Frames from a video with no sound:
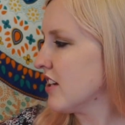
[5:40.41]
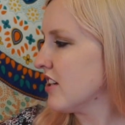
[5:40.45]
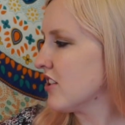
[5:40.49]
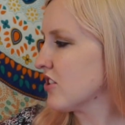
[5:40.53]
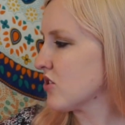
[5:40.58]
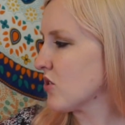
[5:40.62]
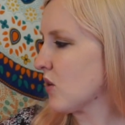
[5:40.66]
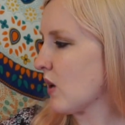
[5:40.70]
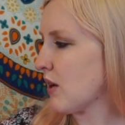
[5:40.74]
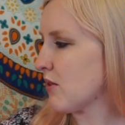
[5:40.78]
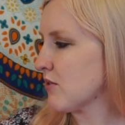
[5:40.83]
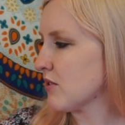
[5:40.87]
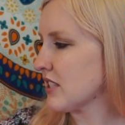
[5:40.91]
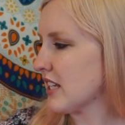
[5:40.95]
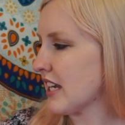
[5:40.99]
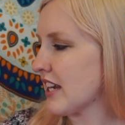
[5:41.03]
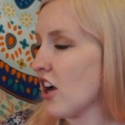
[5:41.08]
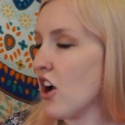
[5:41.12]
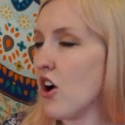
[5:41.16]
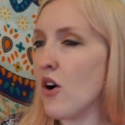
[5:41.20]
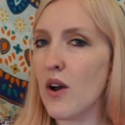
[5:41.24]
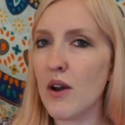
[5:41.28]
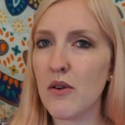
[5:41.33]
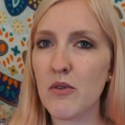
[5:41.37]
So I was like,
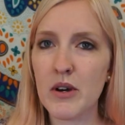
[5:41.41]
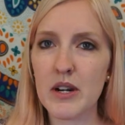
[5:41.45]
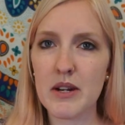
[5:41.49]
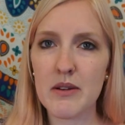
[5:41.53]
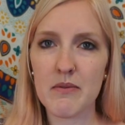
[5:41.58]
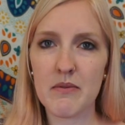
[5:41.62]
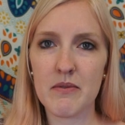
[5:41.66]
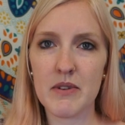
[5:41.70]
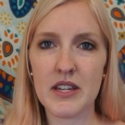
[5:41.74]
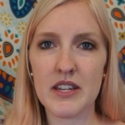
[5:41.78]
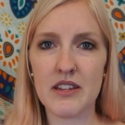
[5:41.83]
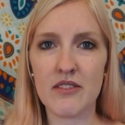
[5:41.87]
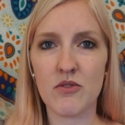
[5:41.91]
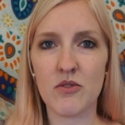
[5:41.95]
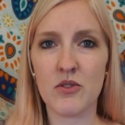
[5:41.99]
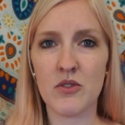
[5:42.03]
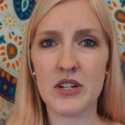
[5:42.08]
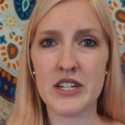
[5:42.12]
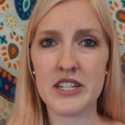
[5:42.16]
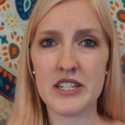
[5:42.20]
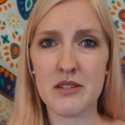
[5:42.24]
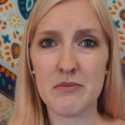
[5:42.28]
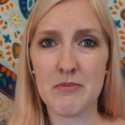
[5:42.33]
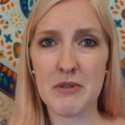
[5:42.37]
oh, I
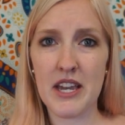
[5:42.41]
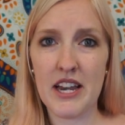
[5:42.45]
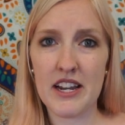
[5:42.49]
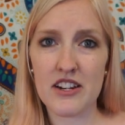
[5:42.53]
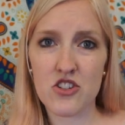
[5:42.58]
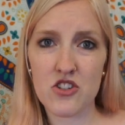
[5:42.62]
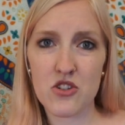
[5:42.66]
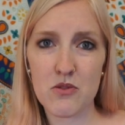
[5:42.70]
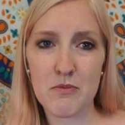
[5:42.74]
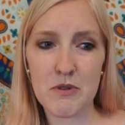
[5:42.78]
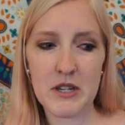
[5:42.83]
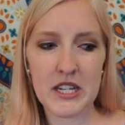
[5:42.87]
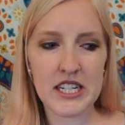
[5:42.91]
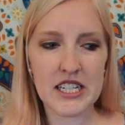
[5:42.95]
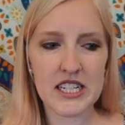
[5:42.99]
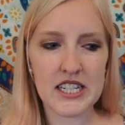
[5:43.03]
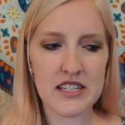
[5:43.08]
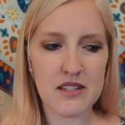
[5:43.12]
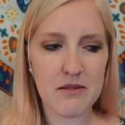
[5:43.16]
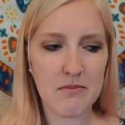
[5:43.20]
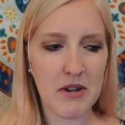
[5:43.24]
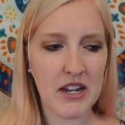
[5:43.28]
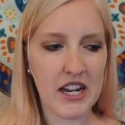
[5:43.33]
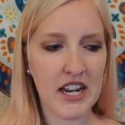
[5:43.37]
want it to be extra big
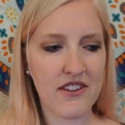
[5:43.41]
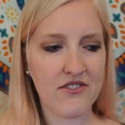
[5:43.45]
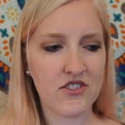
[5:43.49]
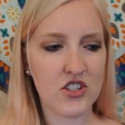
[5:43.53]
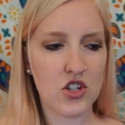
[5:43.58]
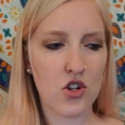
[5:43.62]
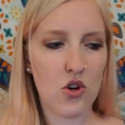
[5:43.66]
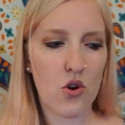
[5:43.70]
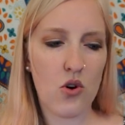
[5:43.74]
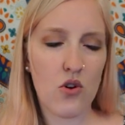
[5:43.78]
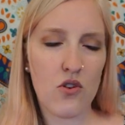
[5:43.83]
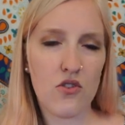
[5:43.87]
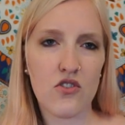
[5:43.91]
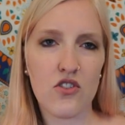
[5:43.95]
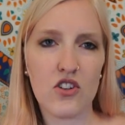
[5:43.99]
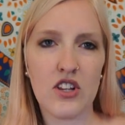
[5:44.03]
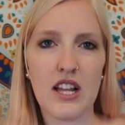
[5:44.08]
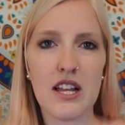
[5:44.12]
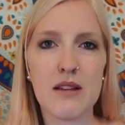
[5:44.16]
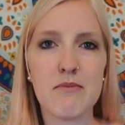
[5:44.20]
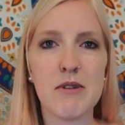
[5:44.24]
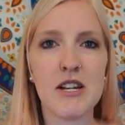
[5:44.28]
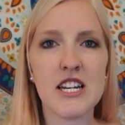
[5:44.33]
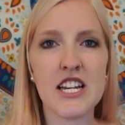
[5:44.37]
because it might have to go over
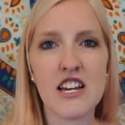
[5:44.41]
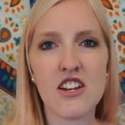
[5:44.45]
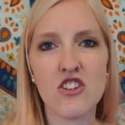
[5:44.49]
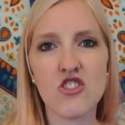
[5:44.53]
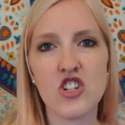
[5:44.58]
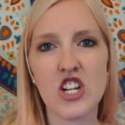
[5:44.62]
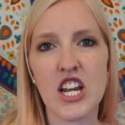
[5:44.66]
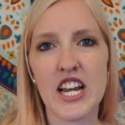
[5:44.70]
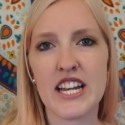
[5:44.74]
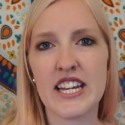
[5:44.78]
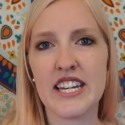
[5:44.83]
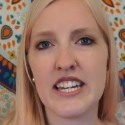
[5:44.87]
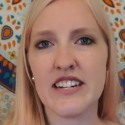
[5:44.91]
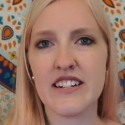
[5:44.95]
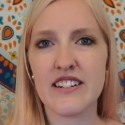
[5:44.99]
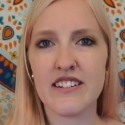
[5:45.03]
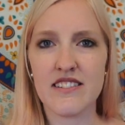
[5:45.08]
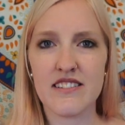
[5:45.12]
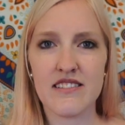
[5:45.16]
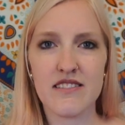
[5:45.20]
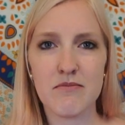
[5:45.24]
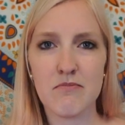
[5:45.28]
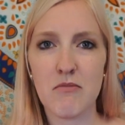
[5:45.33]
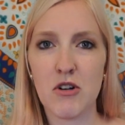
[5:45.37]
like my down jacket
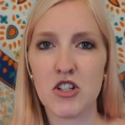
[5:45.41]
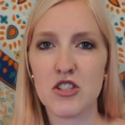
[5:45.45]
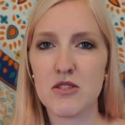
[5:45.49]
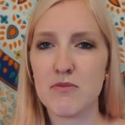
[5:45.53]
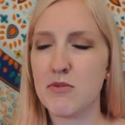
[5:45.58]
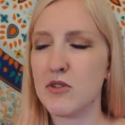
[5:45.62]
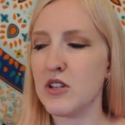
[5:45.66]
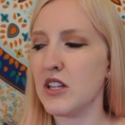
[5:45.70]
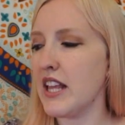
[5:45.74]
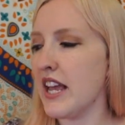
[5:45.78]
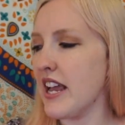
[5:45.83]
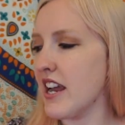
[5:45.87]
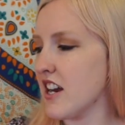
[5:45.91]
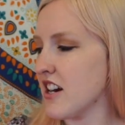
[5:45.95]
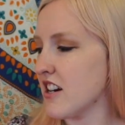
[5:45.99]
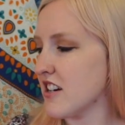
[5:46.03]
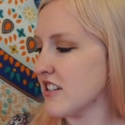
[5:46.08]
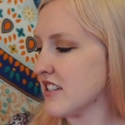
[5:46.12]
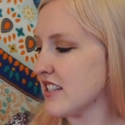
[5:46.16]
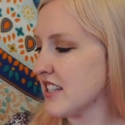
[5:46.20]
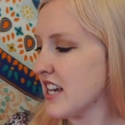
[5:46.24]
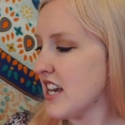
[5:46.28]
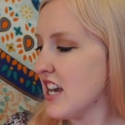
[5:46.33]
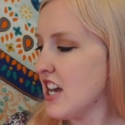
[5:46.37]
in multiple
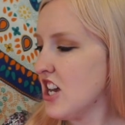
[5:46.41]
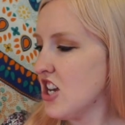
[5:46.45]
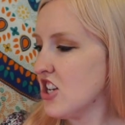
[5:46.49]
layers.